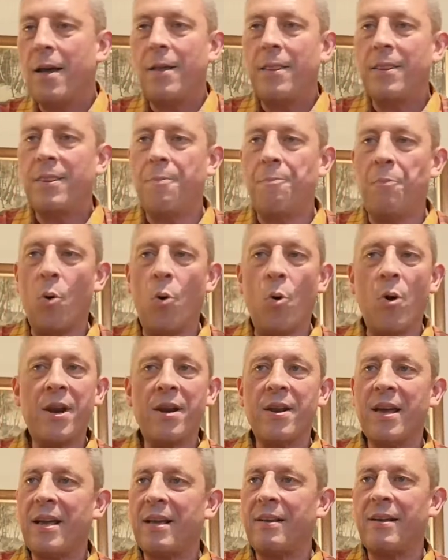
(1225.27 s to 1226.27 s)
The
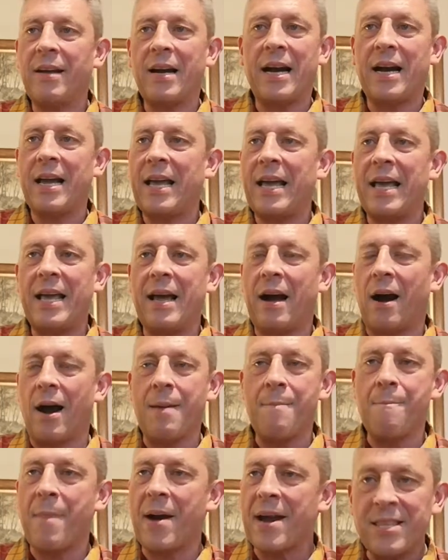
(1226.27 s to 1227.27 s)
bowing, I
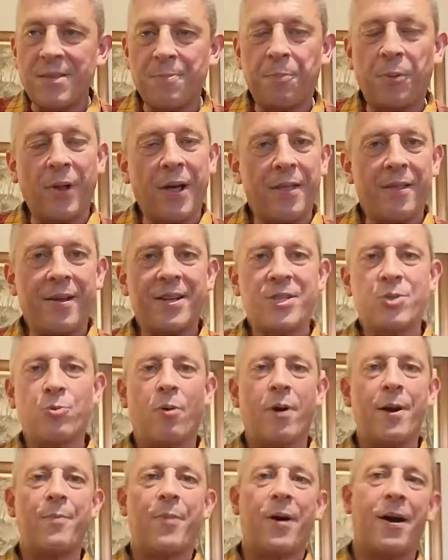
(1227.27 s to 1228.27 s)
might play it this
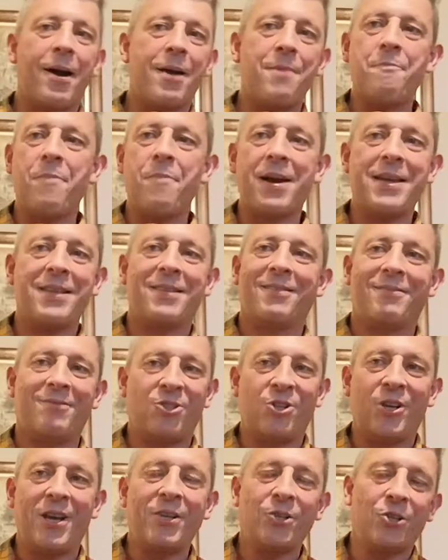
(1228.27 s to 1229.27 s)
way, but I might
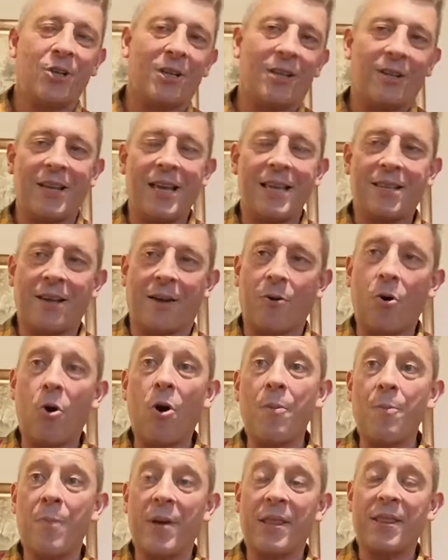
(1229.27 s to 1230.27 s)
change it later
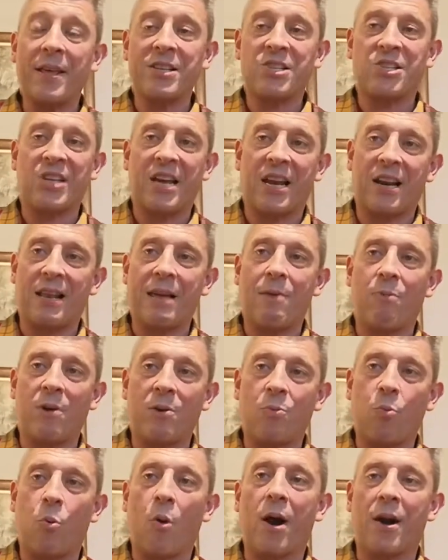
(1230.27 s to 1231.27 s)
on. But this certainly
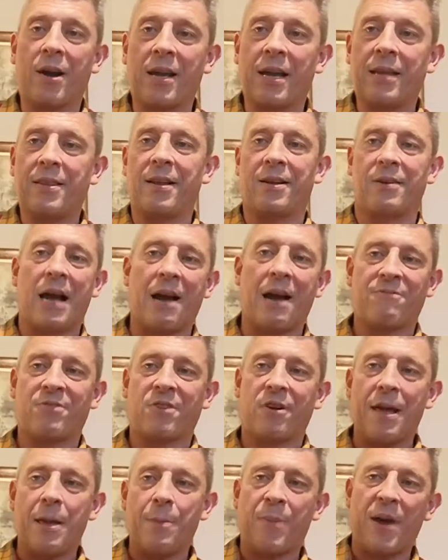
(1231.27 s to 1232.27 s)
would work, and I've
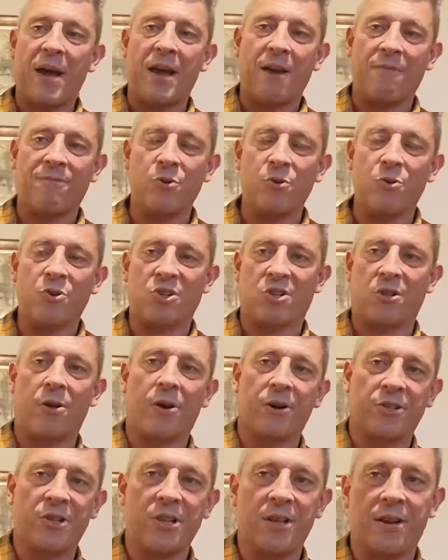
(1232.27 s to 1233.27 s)
tried to put in a few
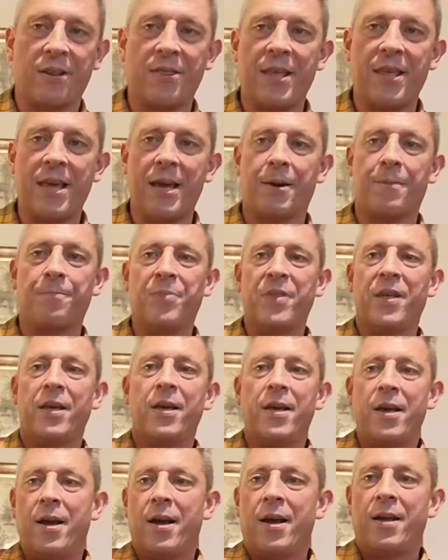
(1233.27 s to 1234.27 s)
slurs here and there
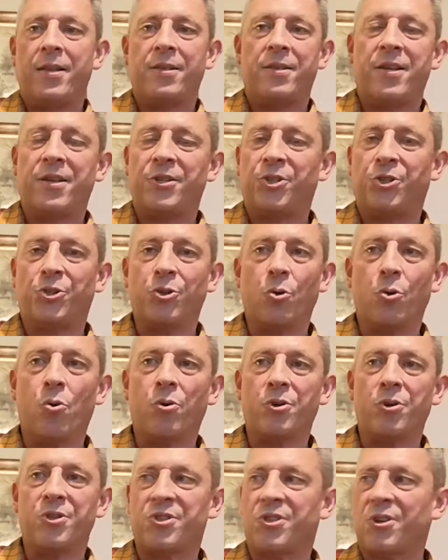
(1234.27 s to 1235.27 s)
to
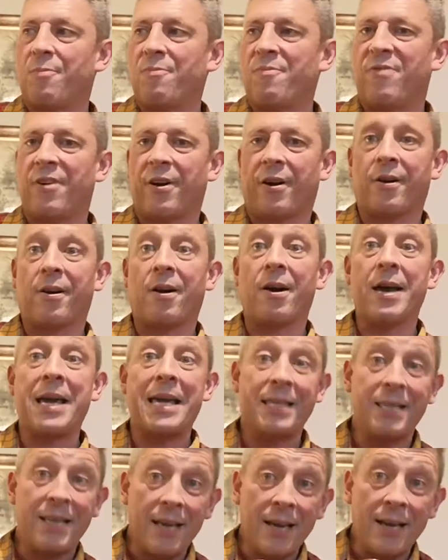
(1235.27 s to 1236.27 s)
show some
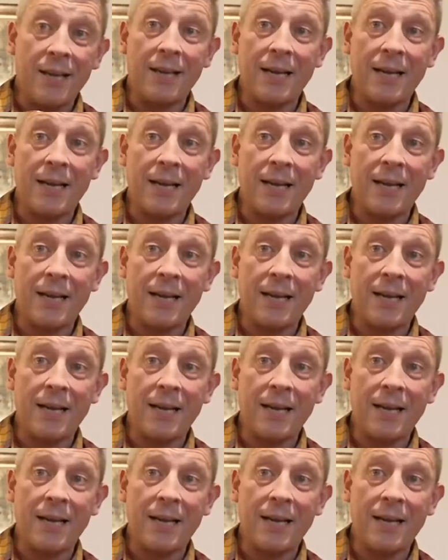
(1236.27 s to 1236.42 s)
variety.